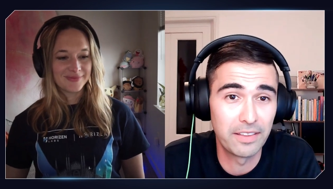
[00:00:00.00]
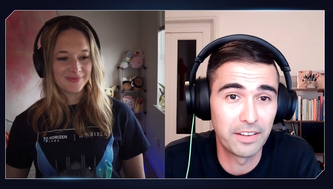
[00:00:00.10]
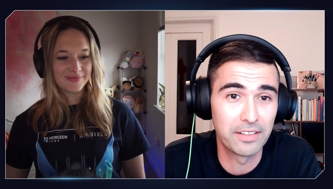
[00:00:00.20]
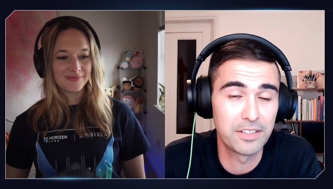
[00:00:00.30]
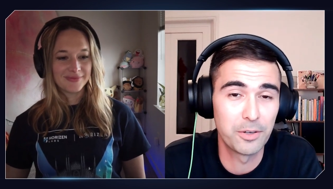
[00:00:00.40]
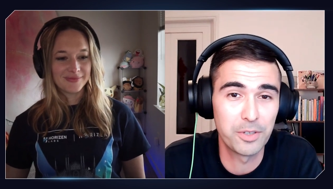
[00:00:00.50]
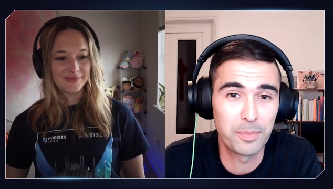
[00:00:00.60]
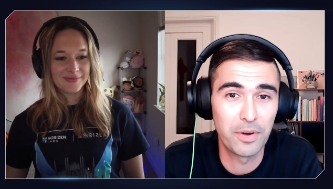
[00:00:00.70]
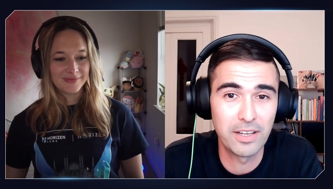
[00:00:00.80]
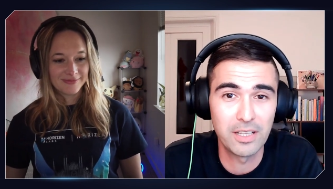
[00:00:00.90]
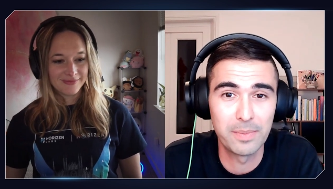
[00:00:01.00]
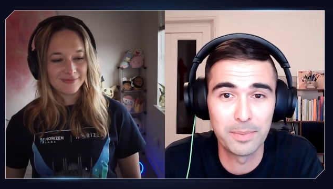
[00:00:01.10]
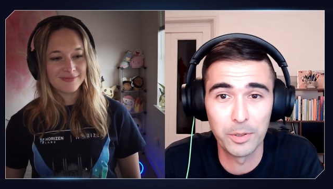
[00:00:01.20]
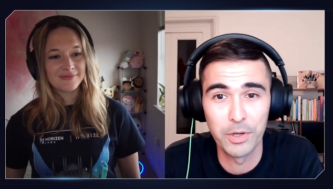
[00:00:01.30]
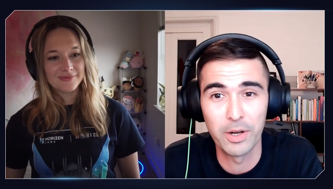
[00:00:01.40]
Speaker 1: I think it's no surprise to
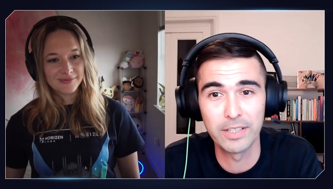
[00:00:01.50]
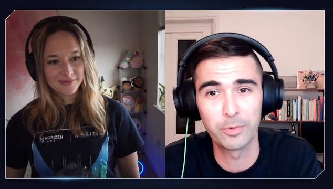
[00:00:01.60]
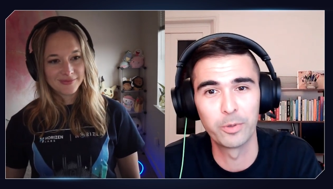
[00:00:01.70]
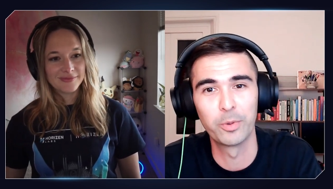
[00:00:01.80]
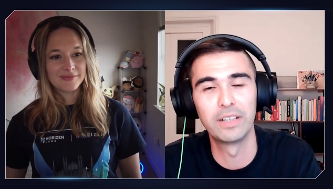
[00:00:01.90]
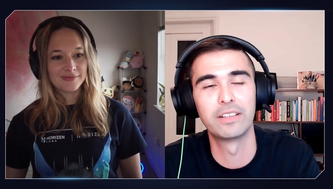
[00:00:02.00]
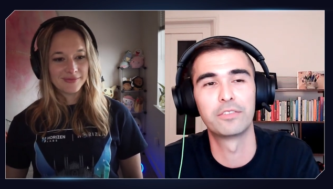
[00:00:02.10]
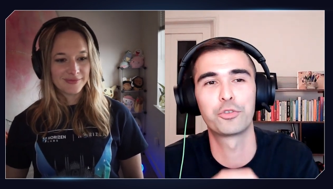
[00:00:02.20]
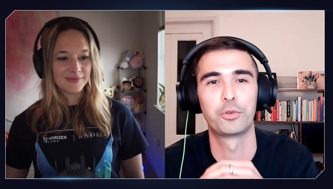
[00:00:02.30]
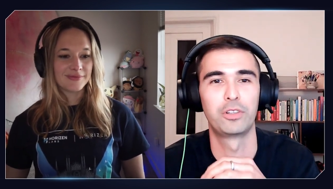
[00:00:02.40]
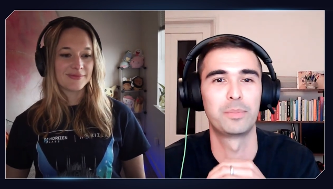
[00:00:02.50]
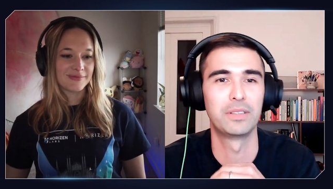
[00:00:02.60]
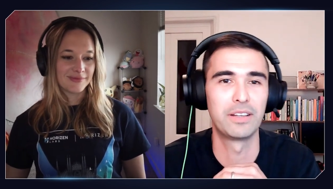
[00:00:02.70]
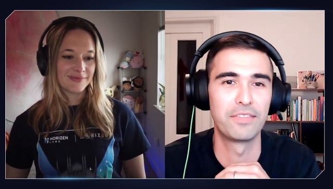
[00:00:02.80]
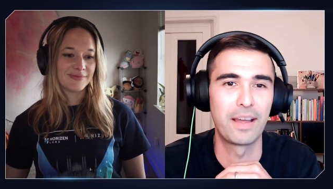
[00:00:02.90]
people who know us. We really, truly
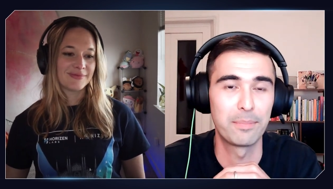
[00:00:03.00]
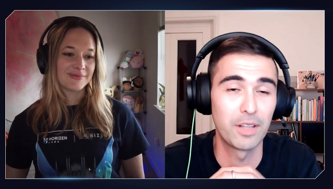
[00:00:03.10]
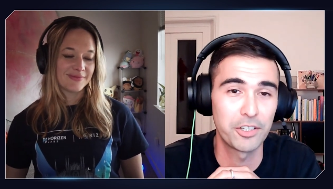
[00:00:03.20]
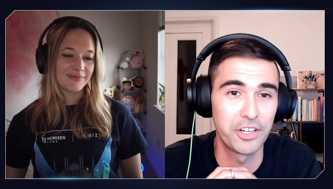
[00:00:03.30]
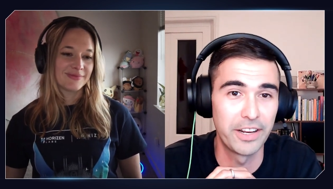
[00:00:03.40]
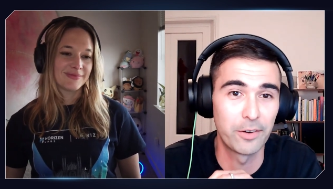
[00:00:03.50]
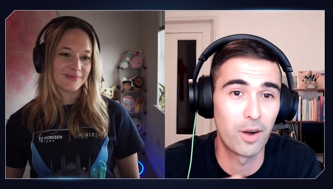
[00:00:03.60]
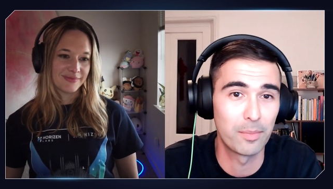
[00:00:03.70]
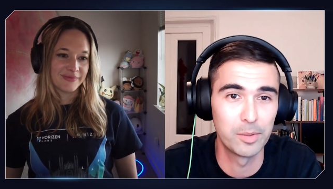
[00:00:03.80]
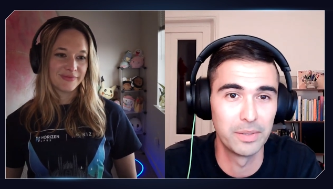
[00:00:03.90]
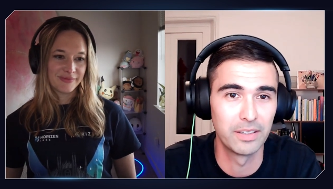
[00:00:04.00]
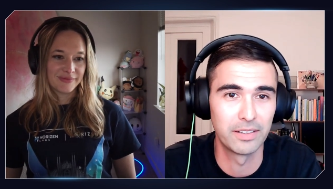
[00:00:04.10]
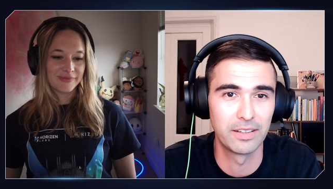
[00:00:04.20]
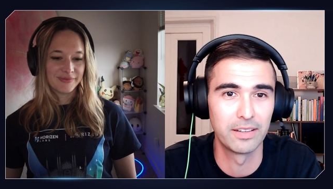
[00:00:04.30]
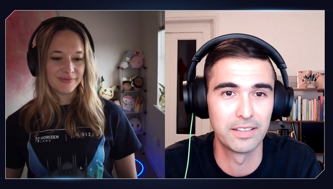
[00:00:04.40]
believe that blockchain
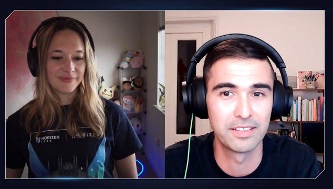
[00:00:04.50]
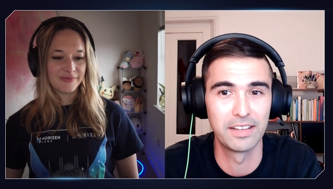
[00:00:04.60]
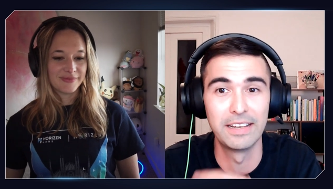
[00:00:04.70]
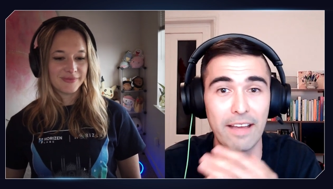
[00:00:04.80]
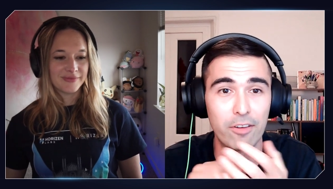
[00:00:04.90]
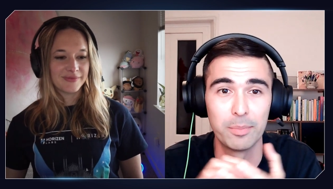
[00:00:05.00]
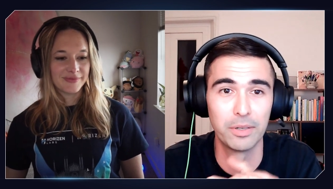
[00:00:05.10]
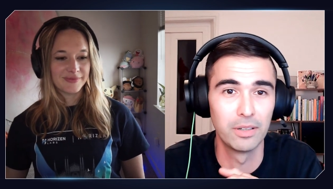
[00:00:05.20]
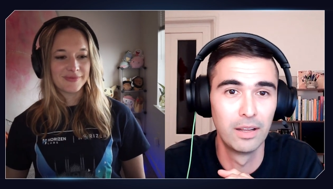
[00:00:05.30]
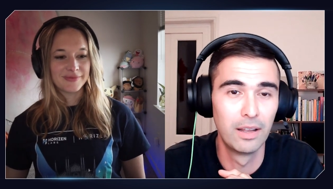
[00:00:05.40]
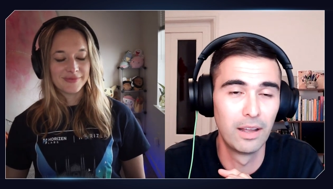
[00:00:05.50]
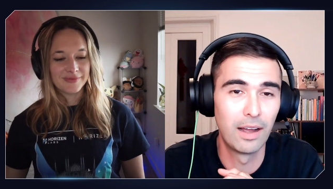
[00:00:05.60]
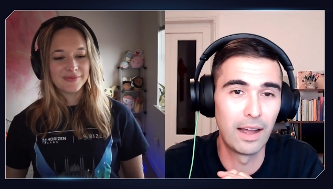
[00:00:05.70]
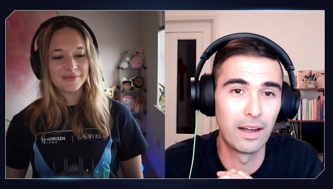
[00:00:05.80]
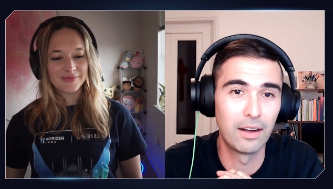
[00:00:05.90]
interoperability is inevitable,
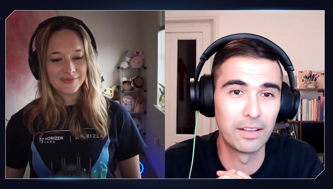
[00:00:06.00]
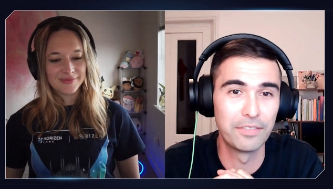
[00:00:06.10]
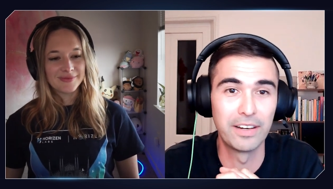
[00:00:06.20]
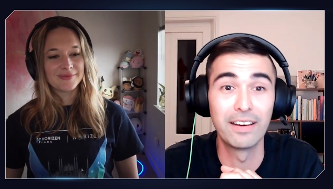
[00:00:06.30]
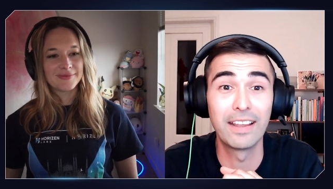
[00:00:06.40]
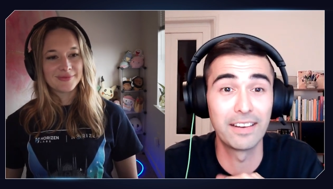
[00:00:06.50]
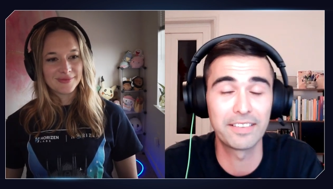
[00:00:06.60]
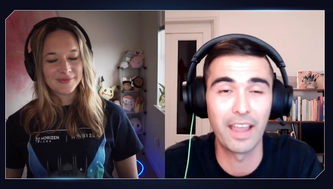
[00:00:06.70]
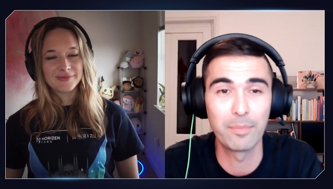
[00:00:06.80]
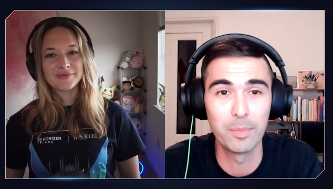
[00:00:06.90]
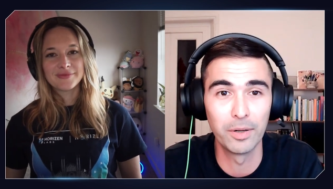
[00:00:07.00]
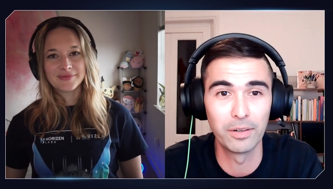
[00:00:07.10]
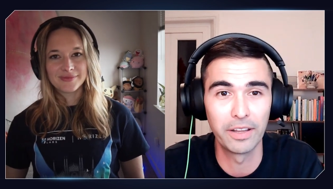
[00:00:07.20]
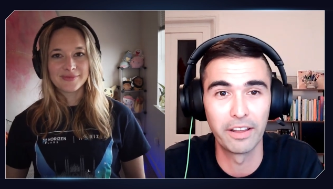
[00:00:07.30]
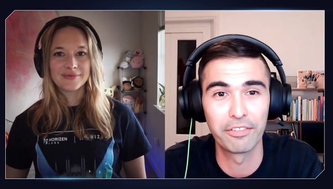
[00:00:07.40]
uh, even
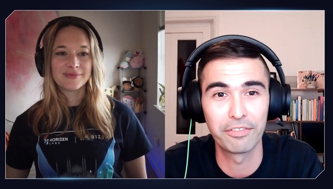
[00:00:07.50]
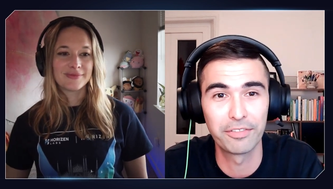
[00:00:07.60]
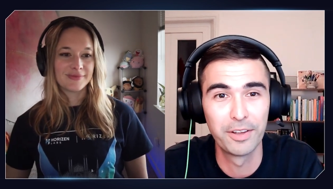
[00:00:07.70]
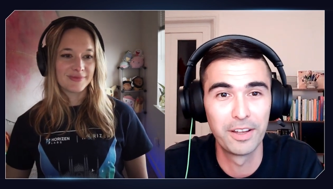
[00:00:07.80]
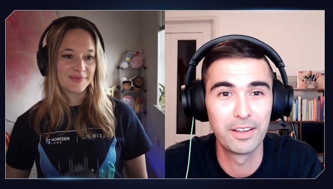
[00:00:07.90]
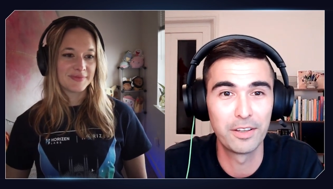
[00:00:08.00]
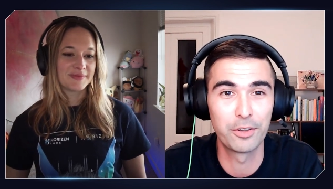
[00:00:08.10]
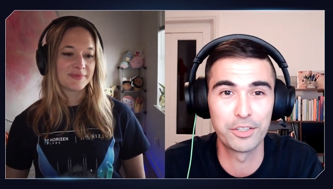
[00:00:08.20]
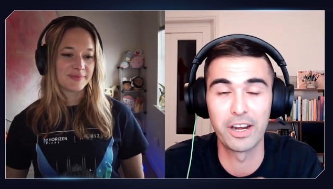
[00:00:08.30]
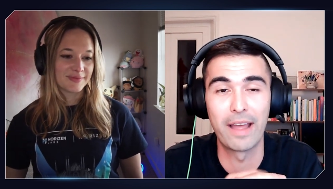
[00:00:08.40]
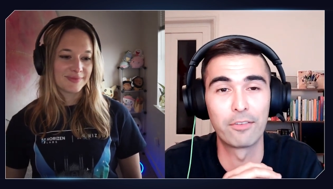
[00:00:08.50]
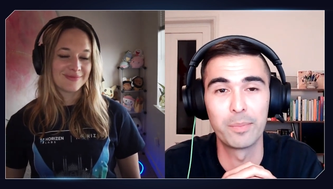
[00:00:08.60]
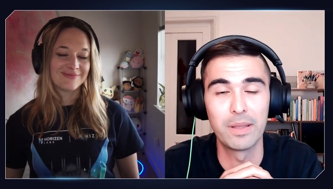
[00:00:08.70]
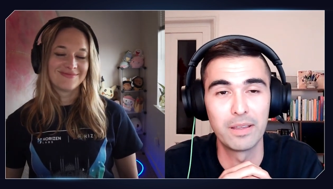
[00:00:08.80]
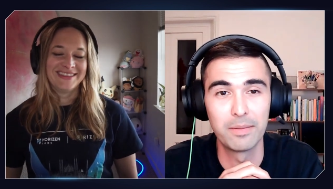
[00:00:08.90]
inescapable if there's going to ever
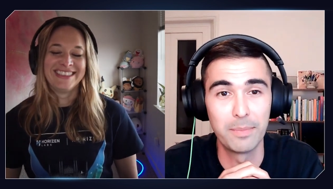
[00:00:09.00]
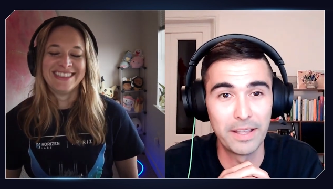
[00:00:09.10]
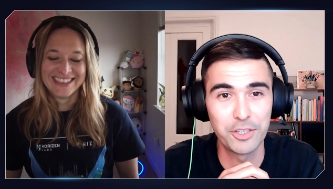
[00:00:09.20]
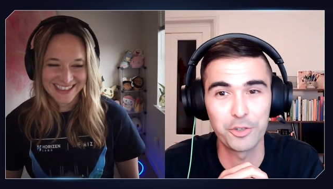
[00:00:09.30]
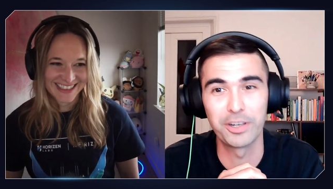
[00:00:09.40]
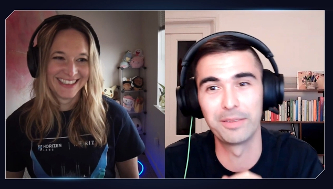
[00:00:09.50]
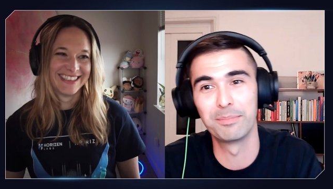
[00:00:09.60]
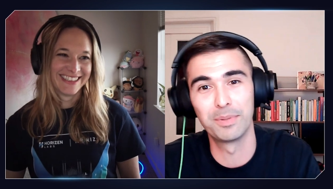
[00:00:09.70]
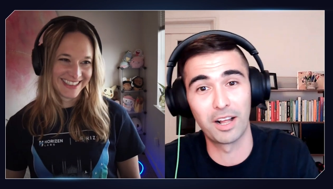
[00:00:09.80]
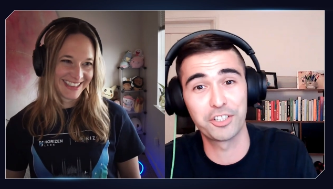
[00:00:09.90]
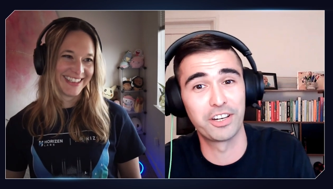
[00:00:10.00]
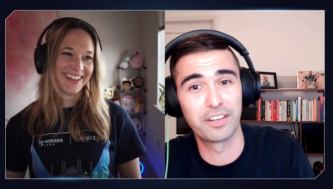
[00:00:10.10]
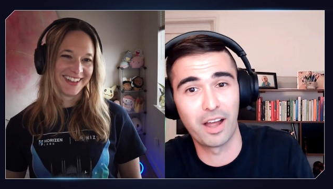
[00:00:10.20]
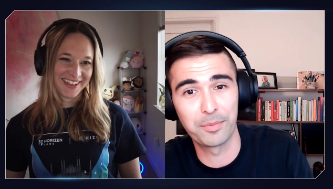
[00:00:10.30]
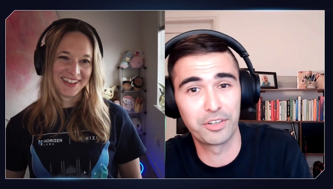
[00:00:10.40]
be mainstream blockchain
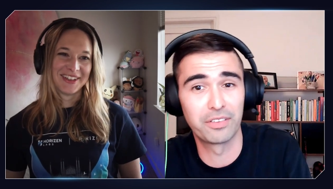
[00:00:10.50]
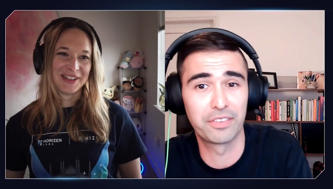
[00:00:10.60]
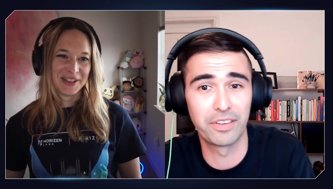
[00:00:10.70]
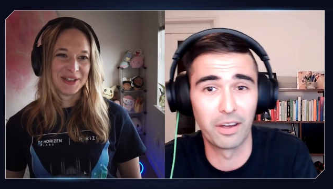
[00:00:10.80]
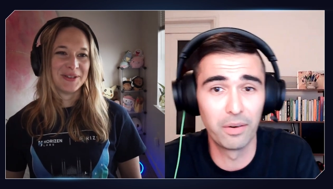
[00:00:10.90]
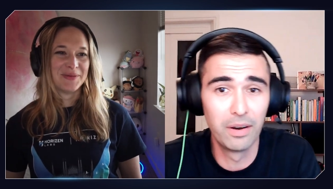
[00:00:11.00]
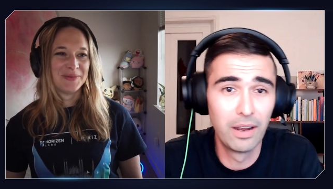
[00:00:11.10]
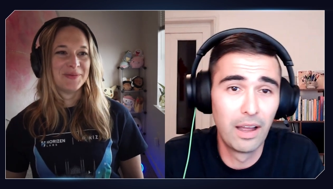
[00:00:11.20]
adoption. So,